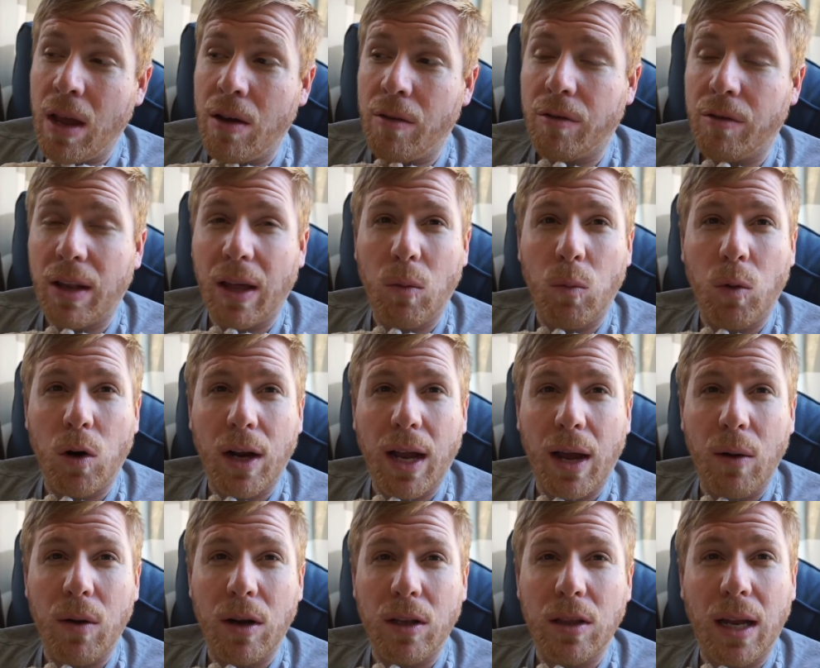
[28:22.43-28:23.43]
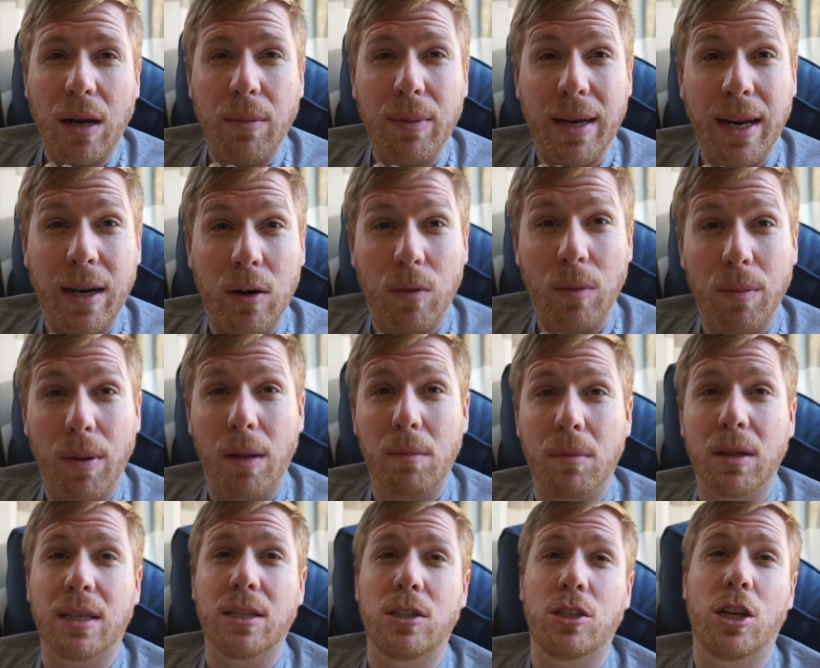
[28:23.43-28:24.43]
for like work, I wear a lot of Banana
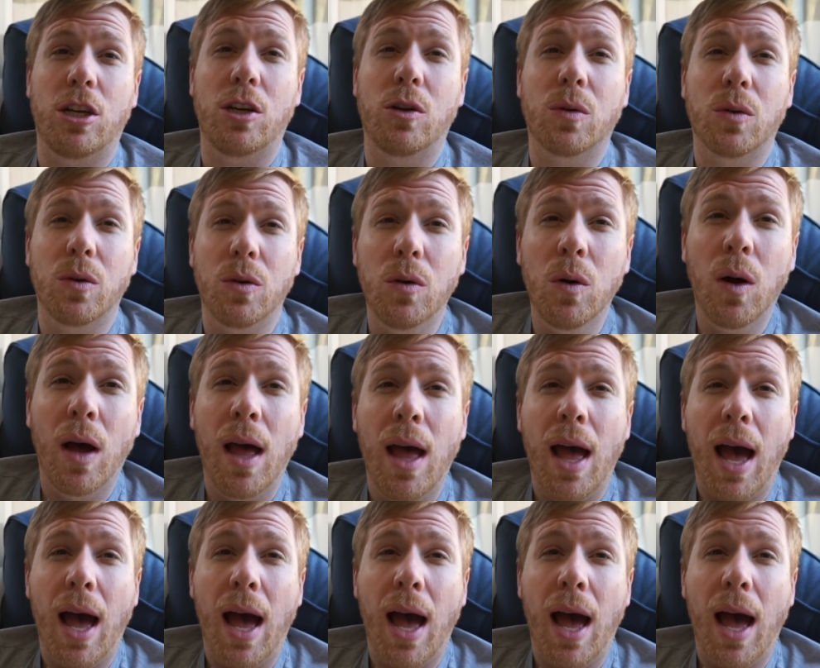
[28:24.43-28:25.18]
Republic and J. Crew.